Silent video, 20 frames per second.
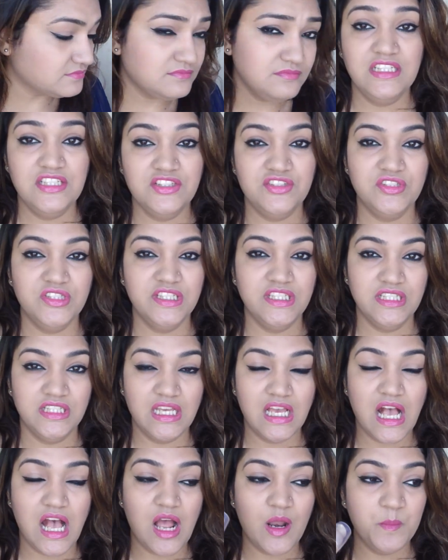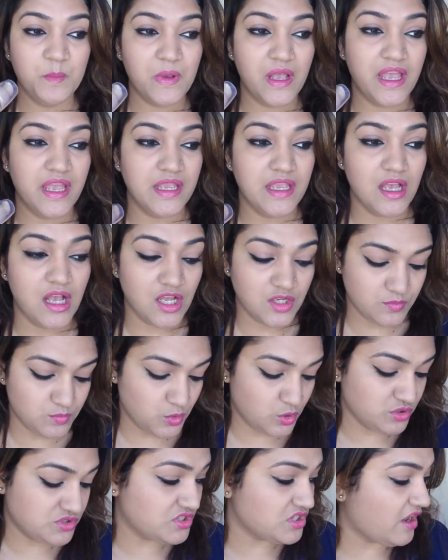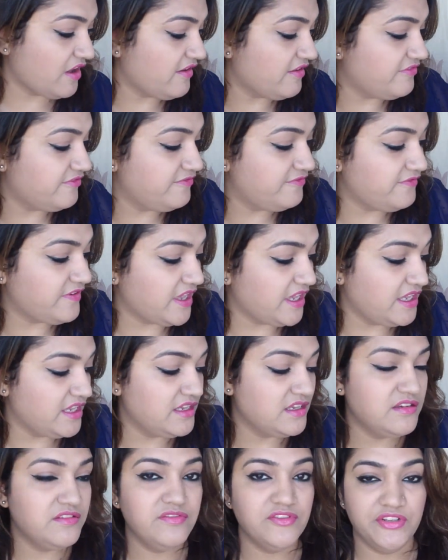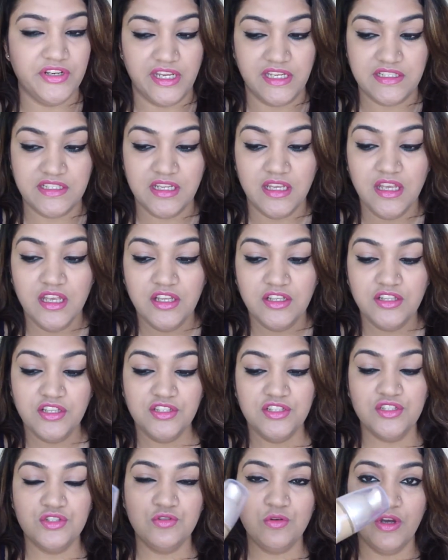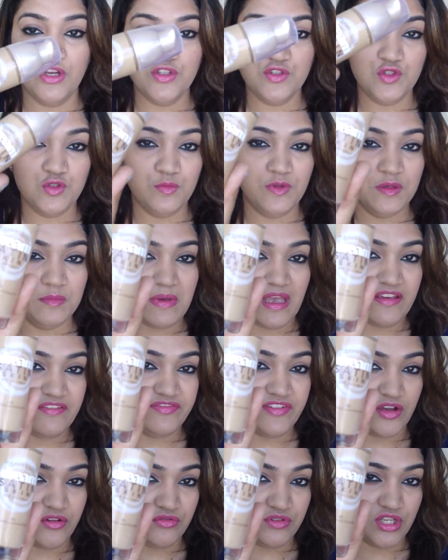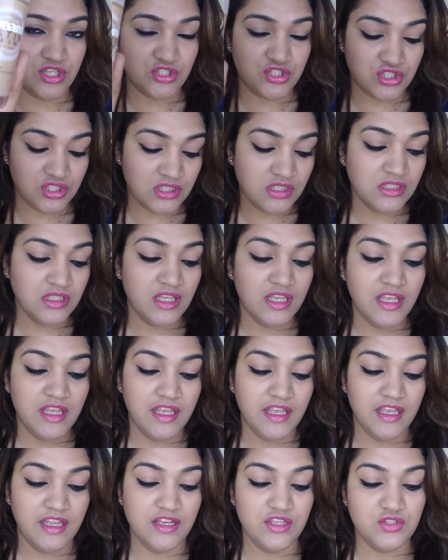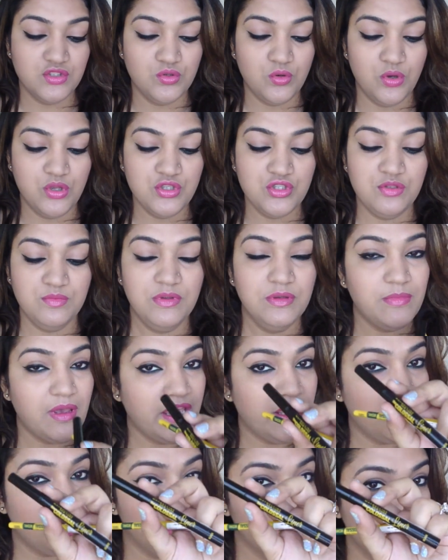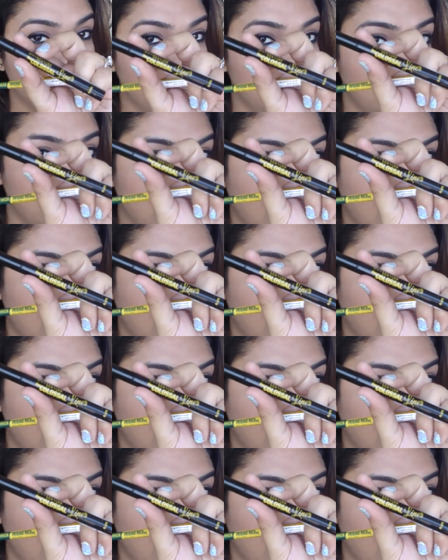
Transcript: These 3 are my utmost favorite. This is going to be my foundation, it is going to be my colossal